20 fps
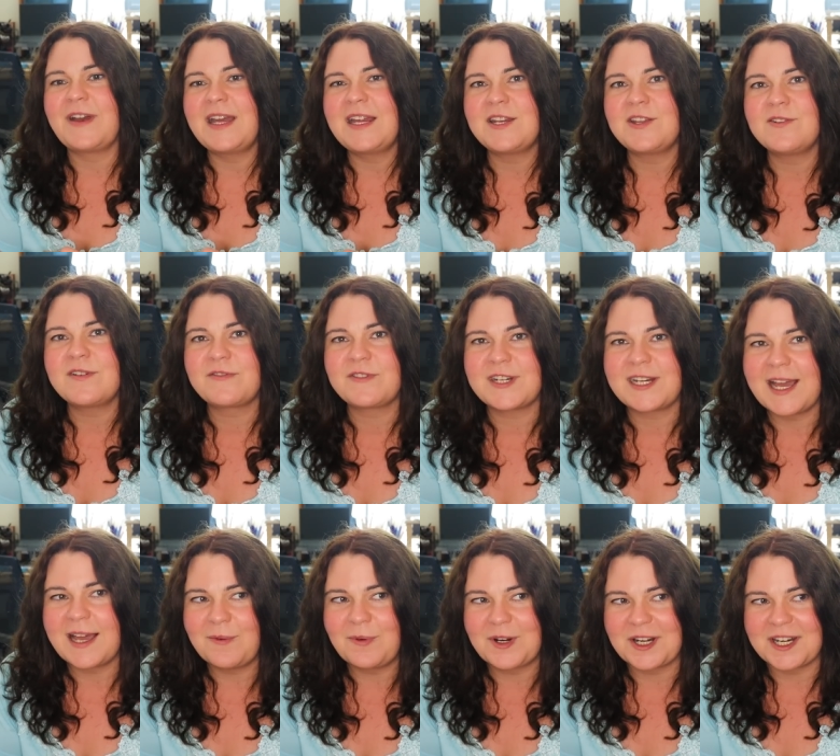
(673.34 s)
find you if you're
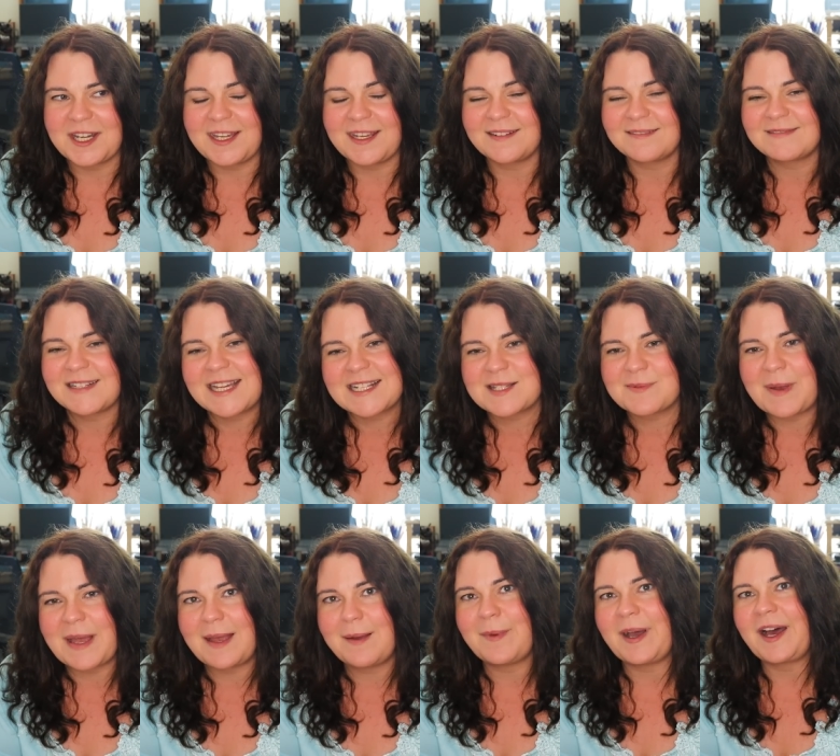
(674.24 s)
not working. That's
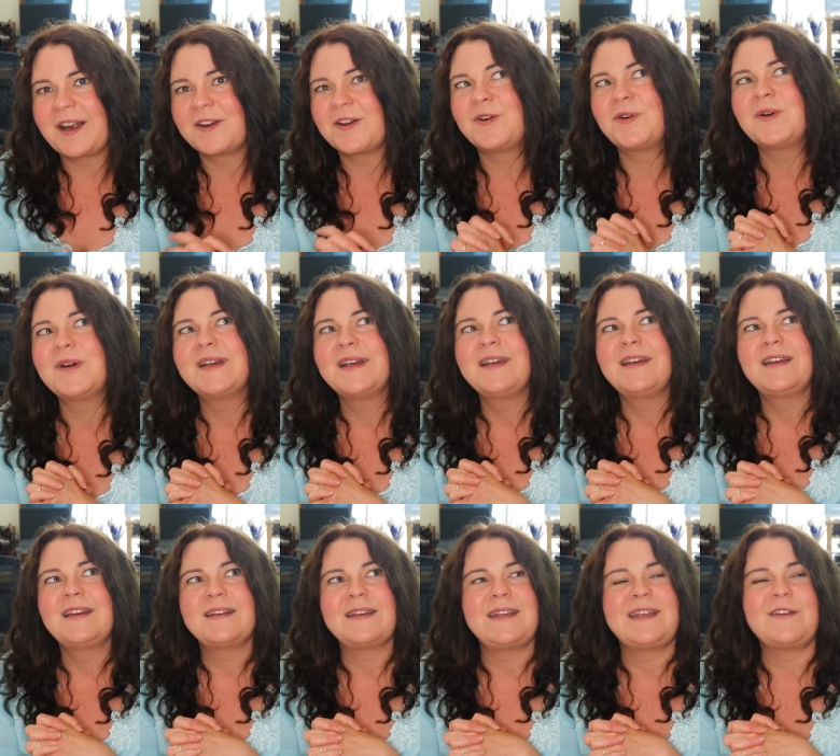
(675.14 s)
my motto.
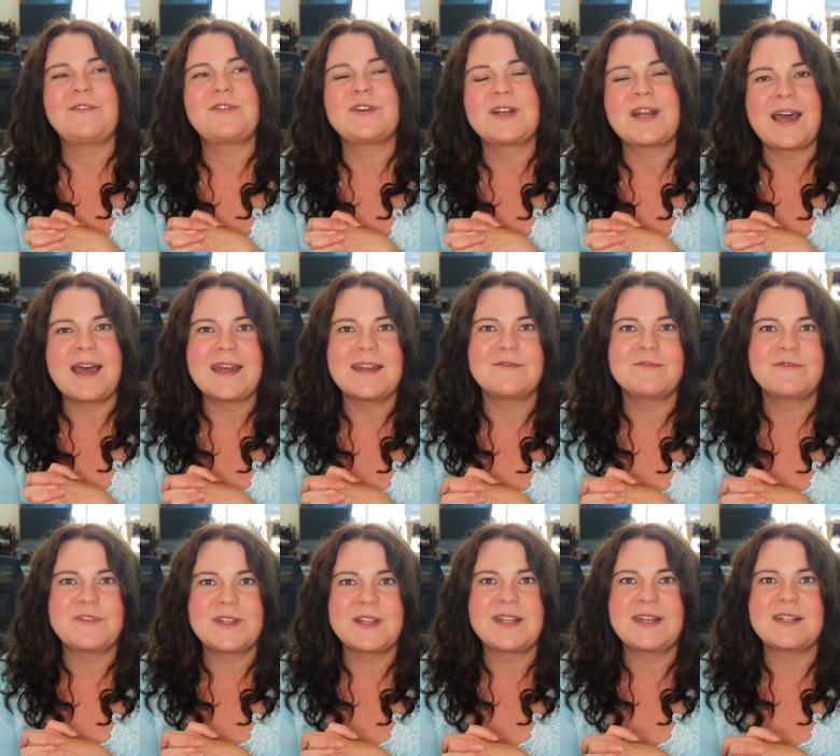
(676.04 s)
If you're not
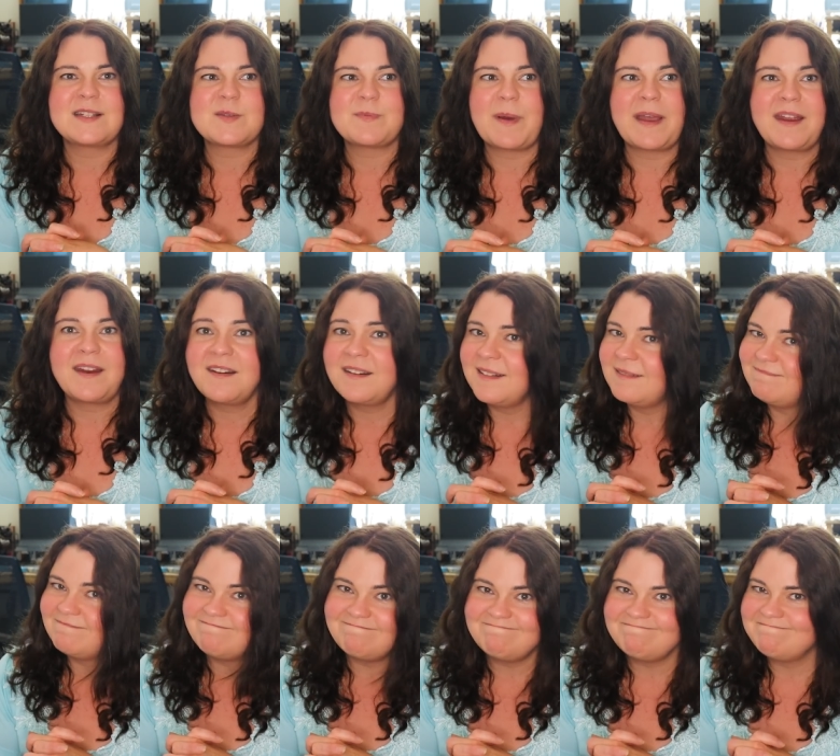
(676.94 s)
feeling inspired,
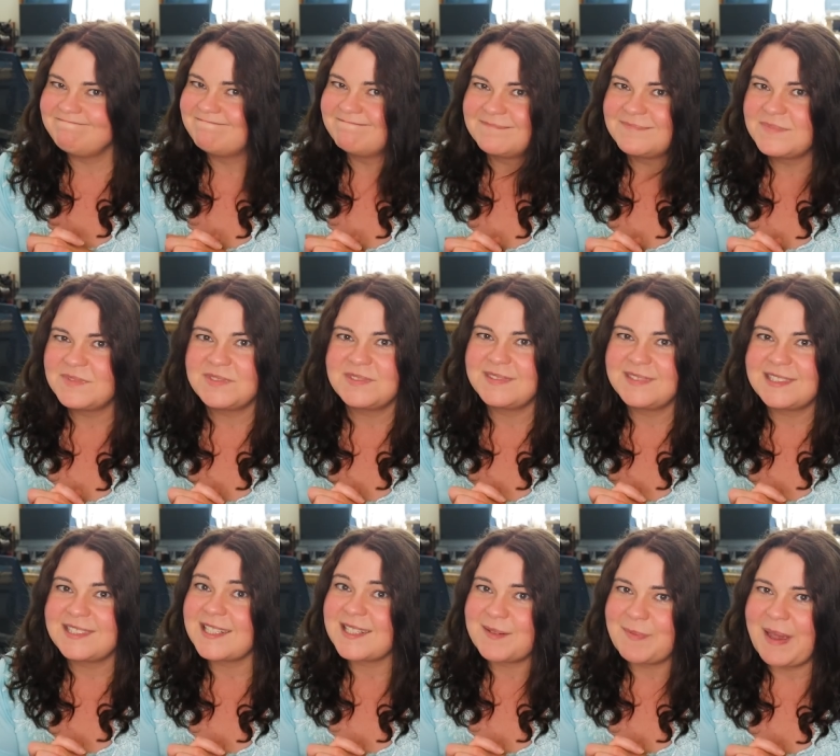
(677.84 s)

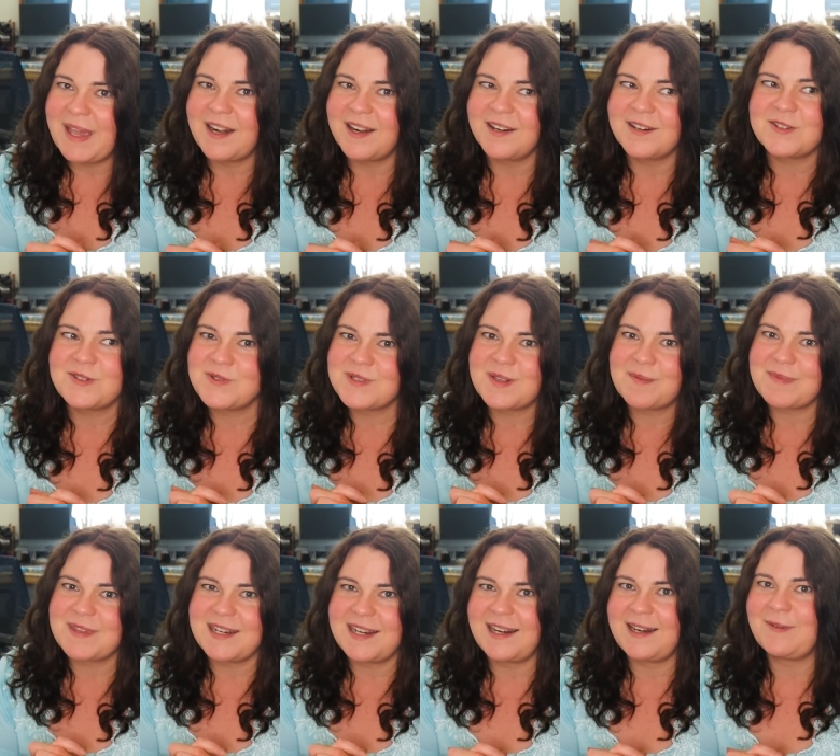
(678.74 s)
doesn't matter. Do
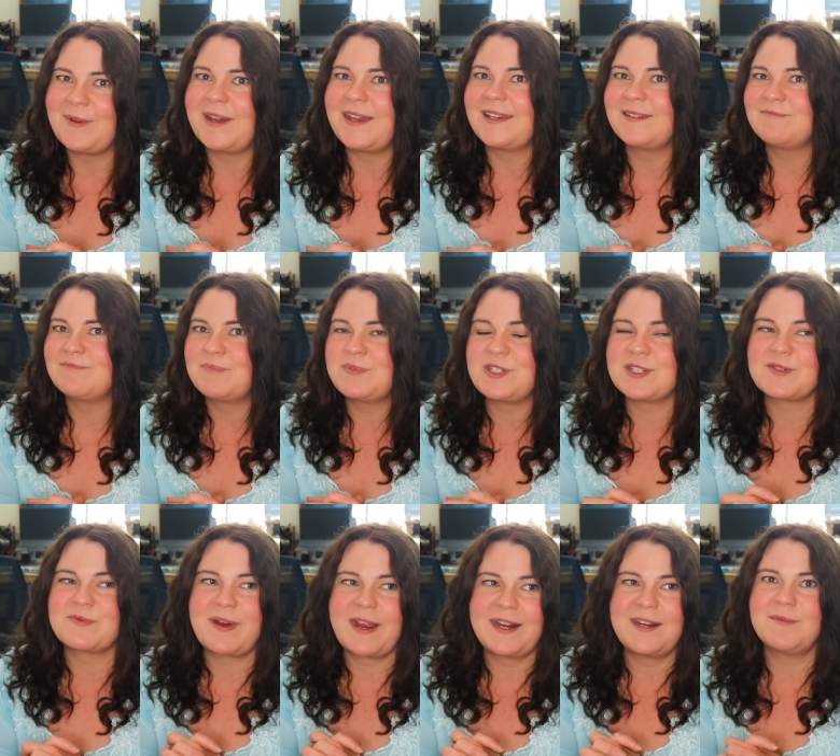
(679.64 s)
something anyway.
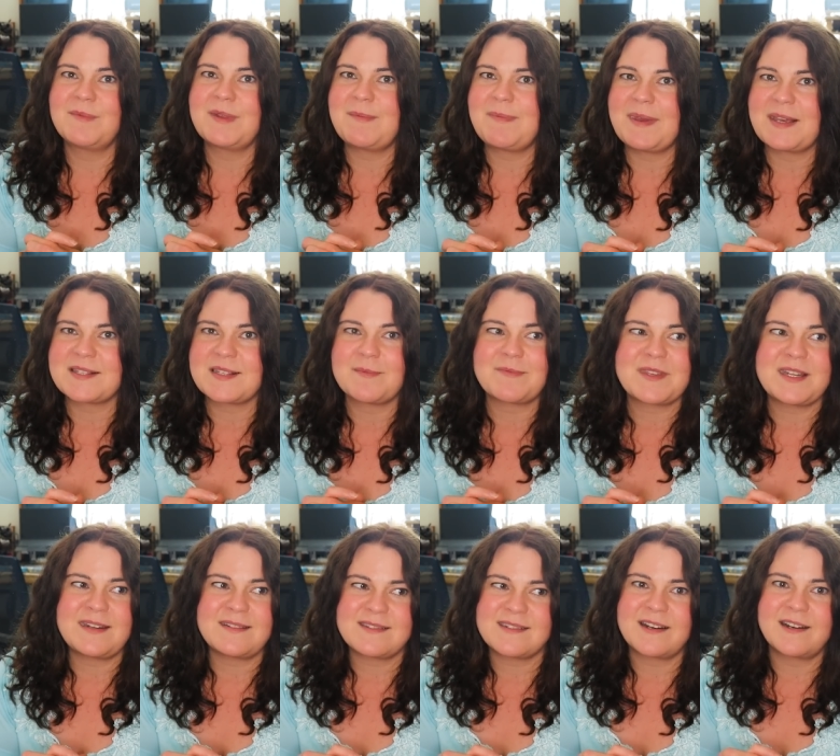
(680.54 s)
Just randomly pick
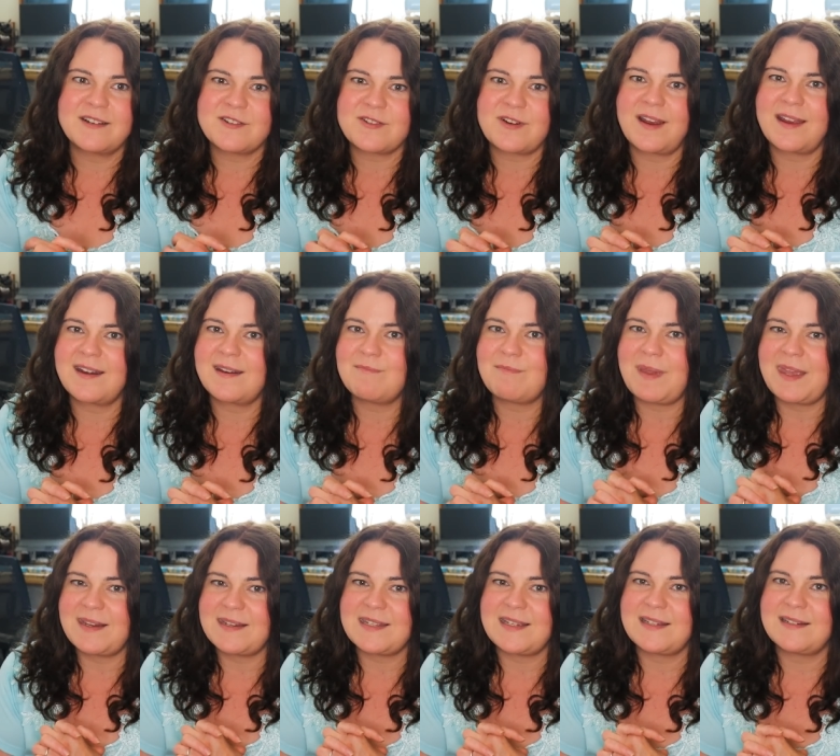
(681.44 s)
something and start drawing and
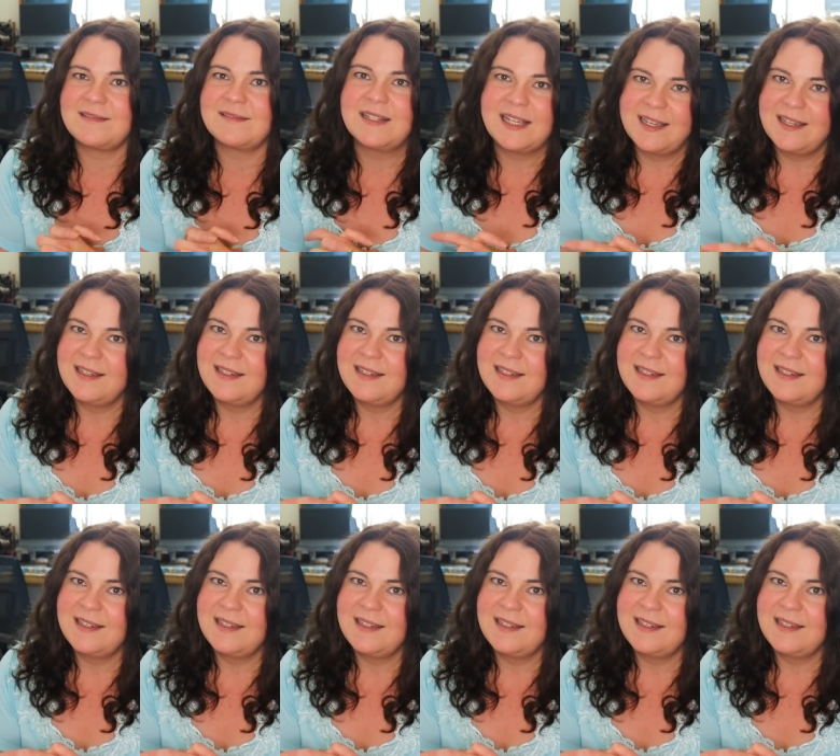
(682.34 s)
painting.